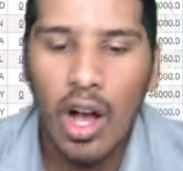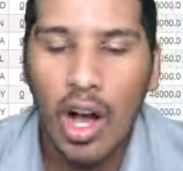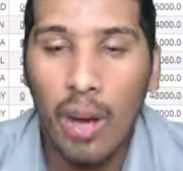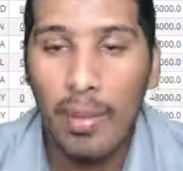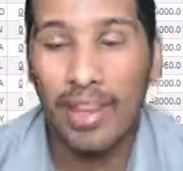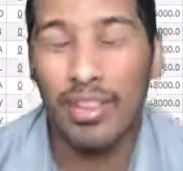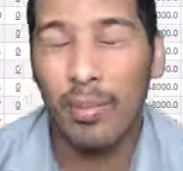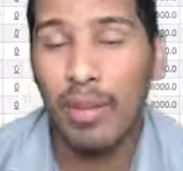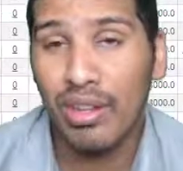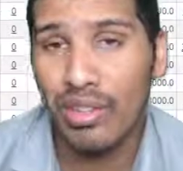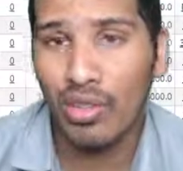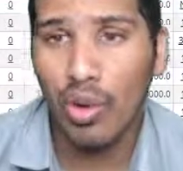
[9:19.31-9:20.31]
As a
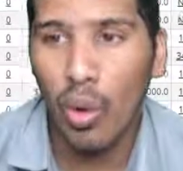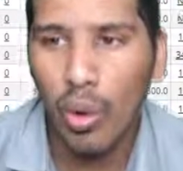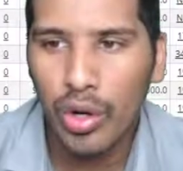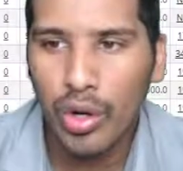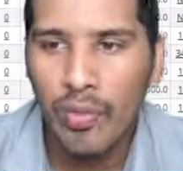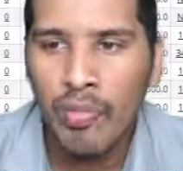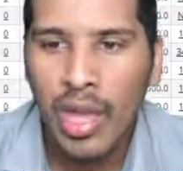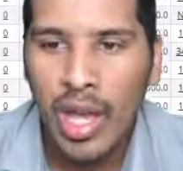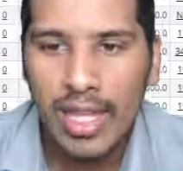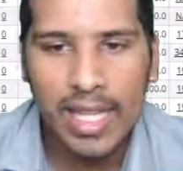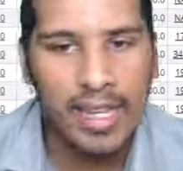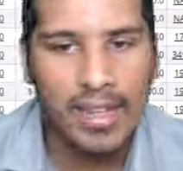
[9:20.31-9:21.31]
business owner,
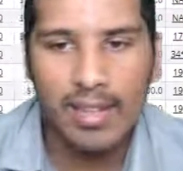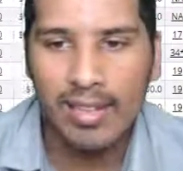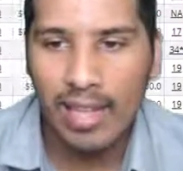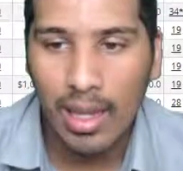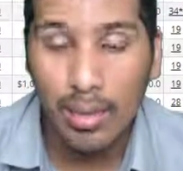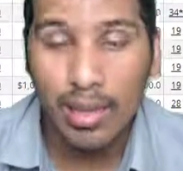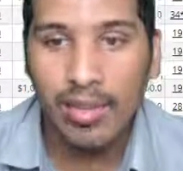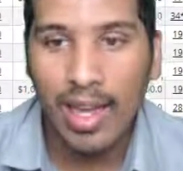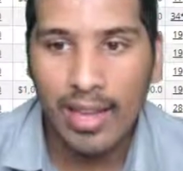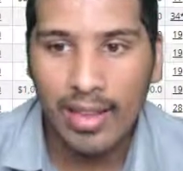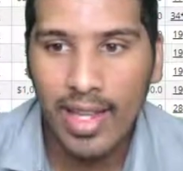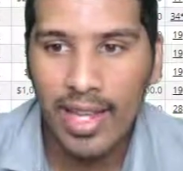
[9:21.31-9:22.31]
then it's the same
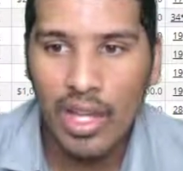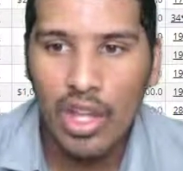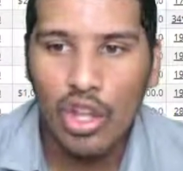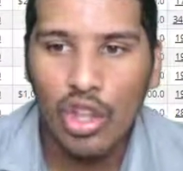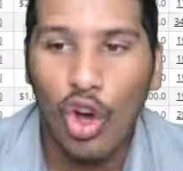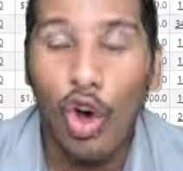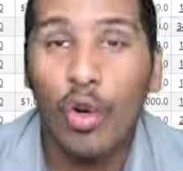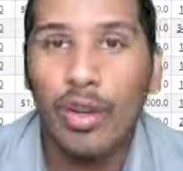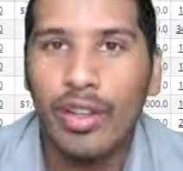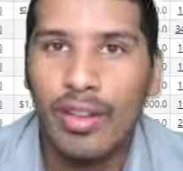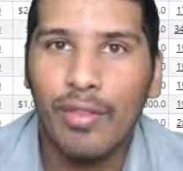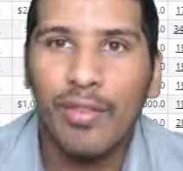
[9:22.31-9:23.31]
exact thing. The
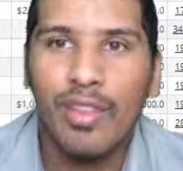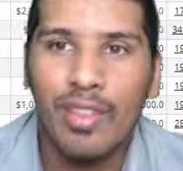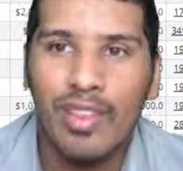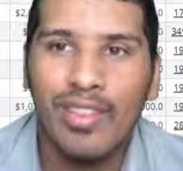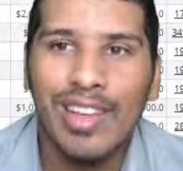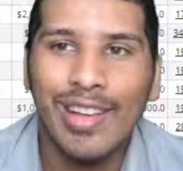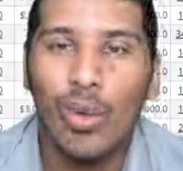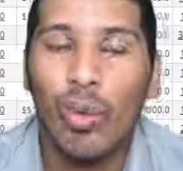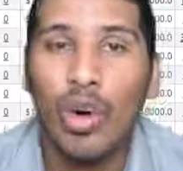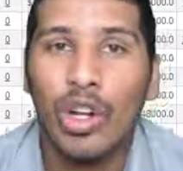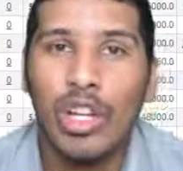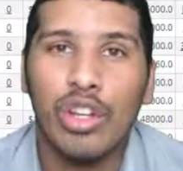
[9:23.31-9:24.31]
only difference is that you're
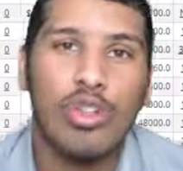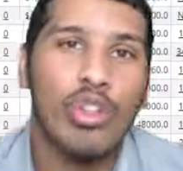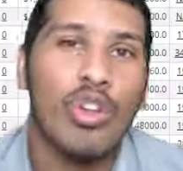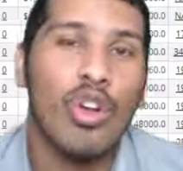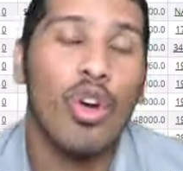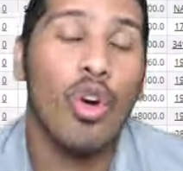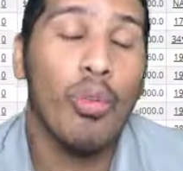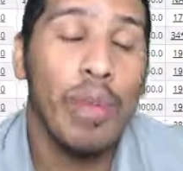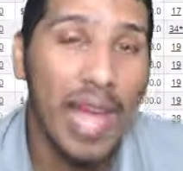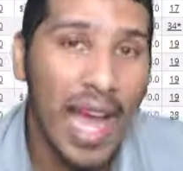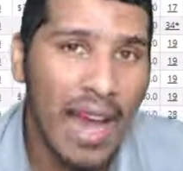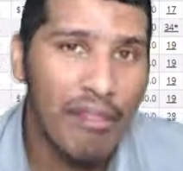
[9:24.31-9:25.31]
working through your own
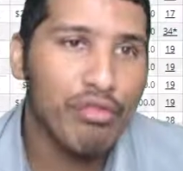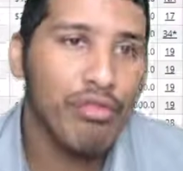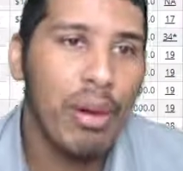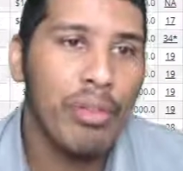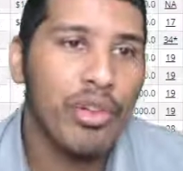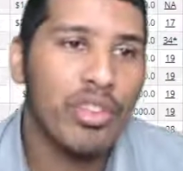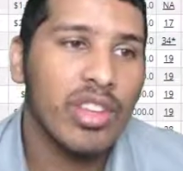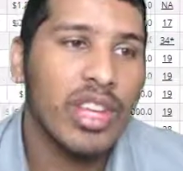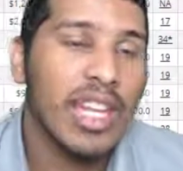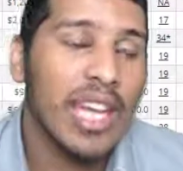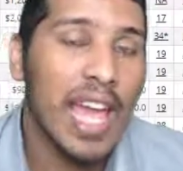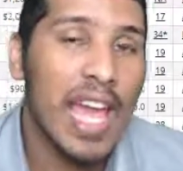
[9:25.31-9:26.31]
behalf
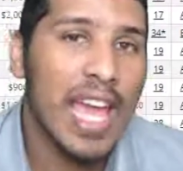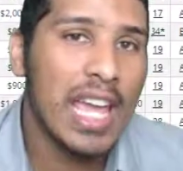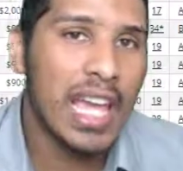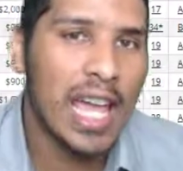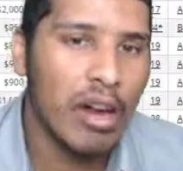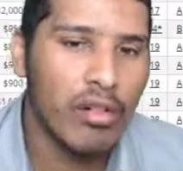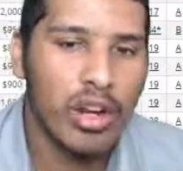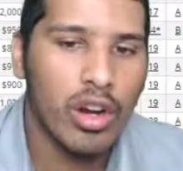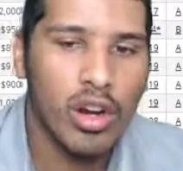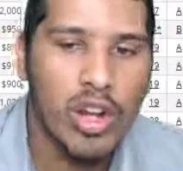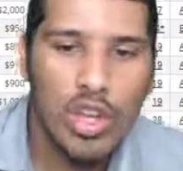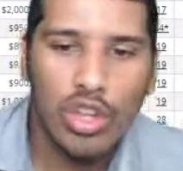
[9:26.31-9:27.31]
representing a
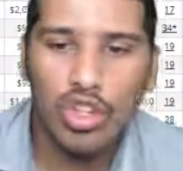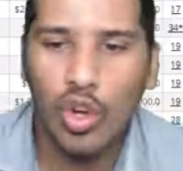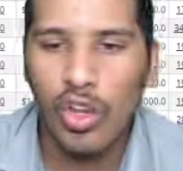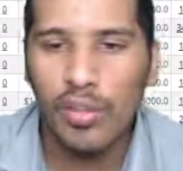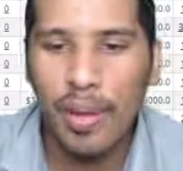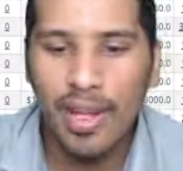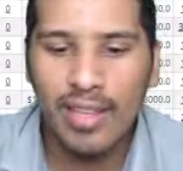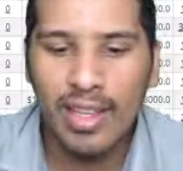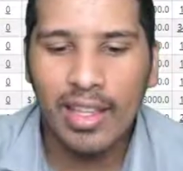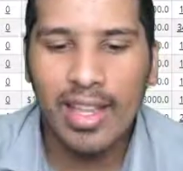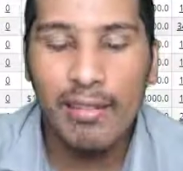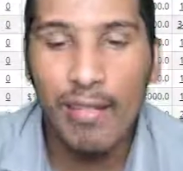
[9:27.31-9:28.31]
carrier. So it's
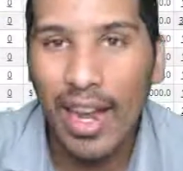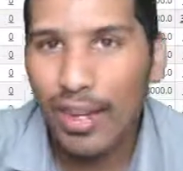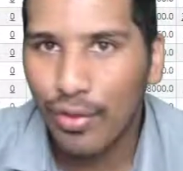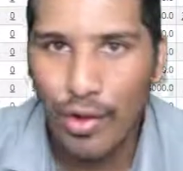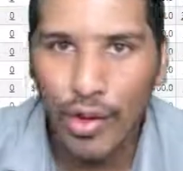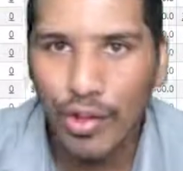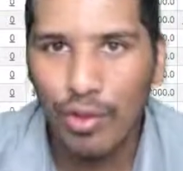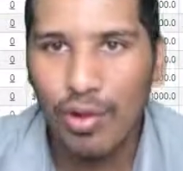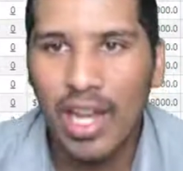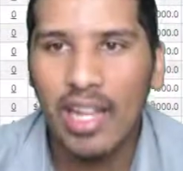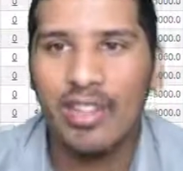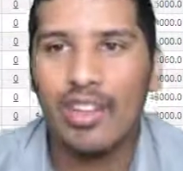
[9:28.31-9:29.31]
basically vice versa,
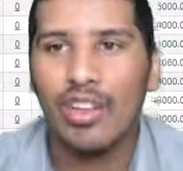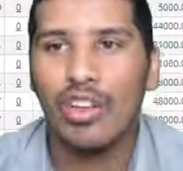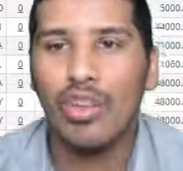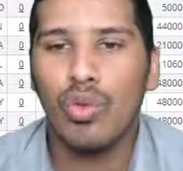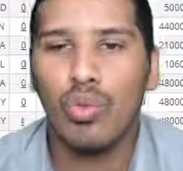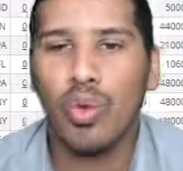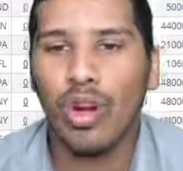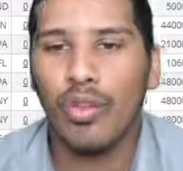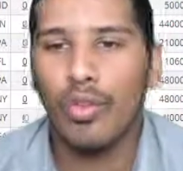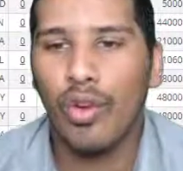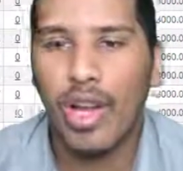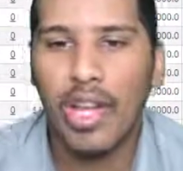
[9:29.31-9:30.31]
right? It's either you work
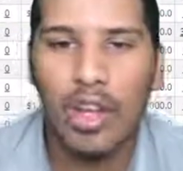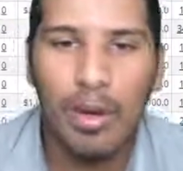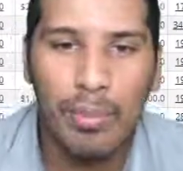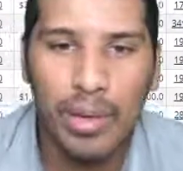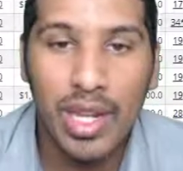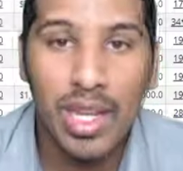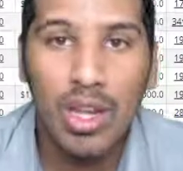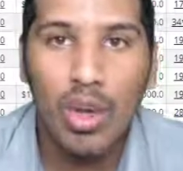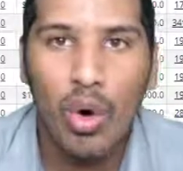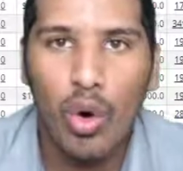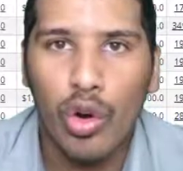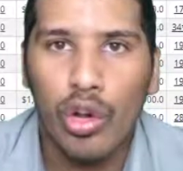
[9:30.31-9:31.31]
for a company
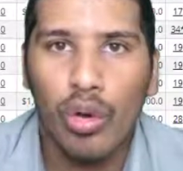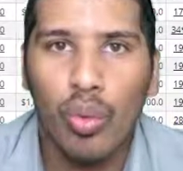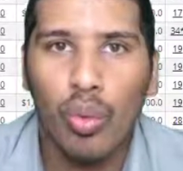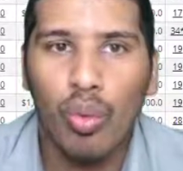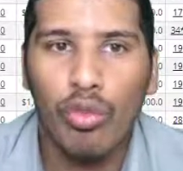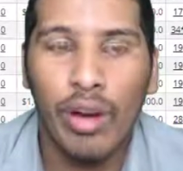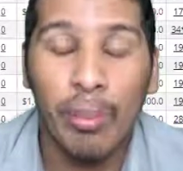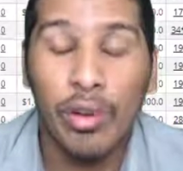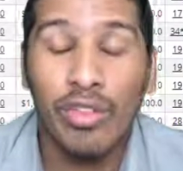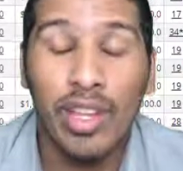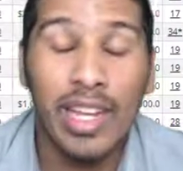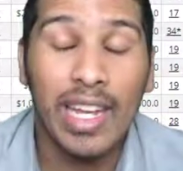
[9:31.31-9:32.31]
or you're
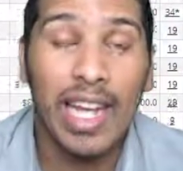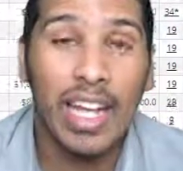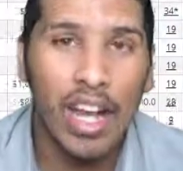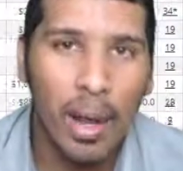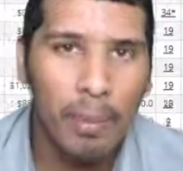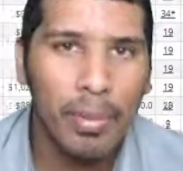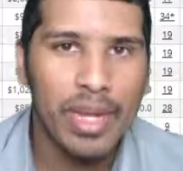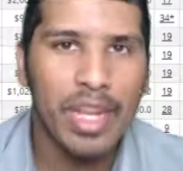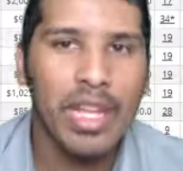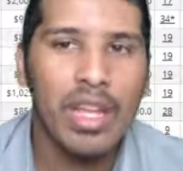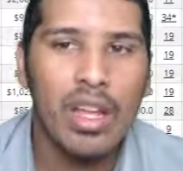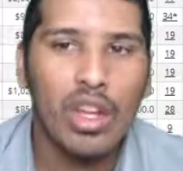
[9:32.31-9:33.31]
representing a
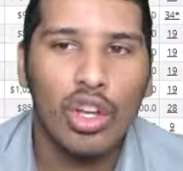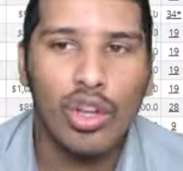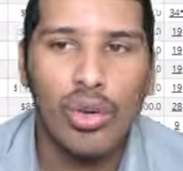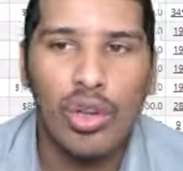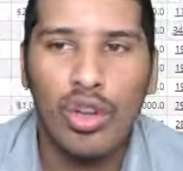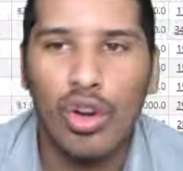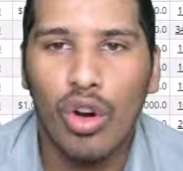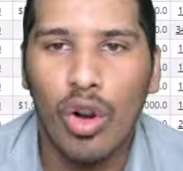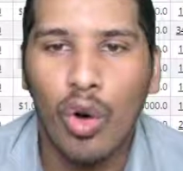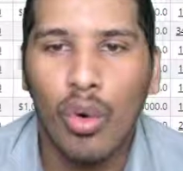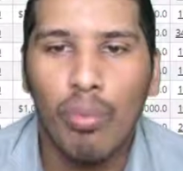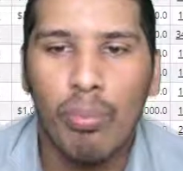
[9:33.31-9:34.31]
company through your
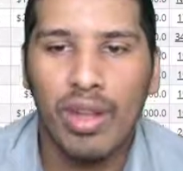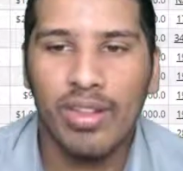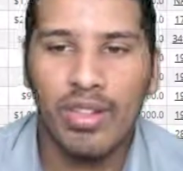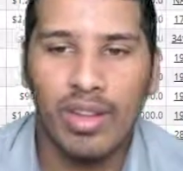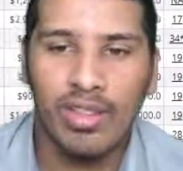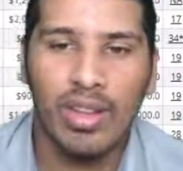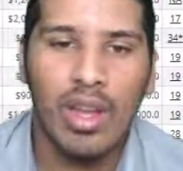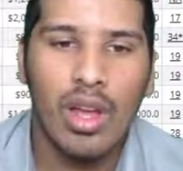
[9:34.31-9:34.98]
own business.